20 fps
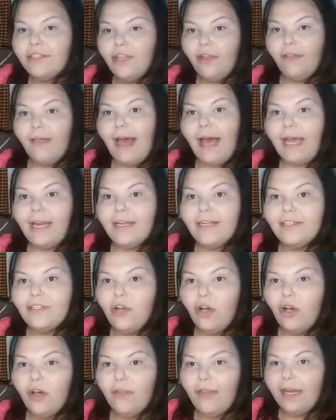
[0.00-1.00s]
So that is
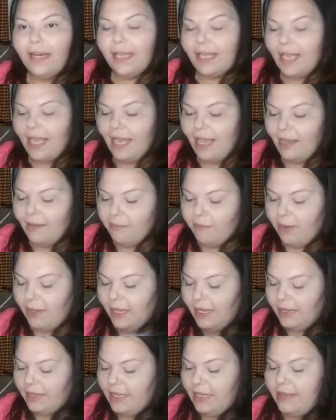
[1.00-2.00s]
all that it came
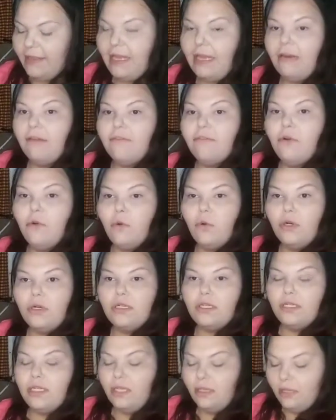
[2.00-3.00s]
with. And then, of
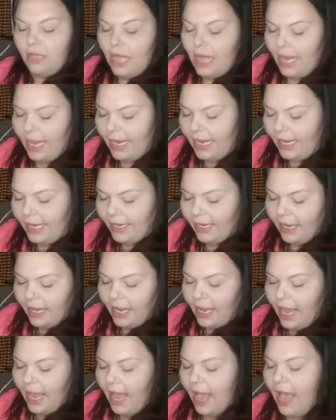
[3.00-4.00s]
course, the light.
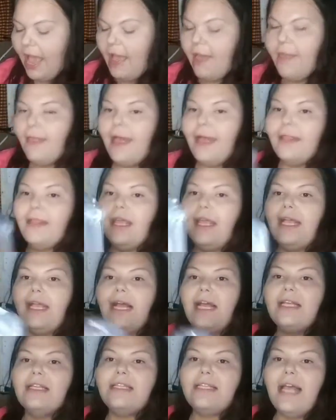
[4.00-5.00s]
And then,
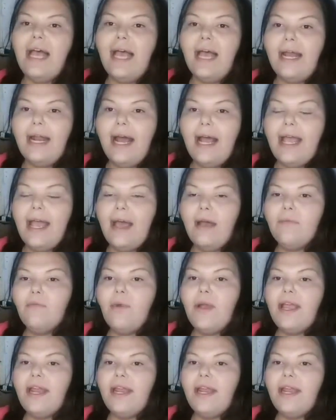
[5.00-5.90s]
like I said, I am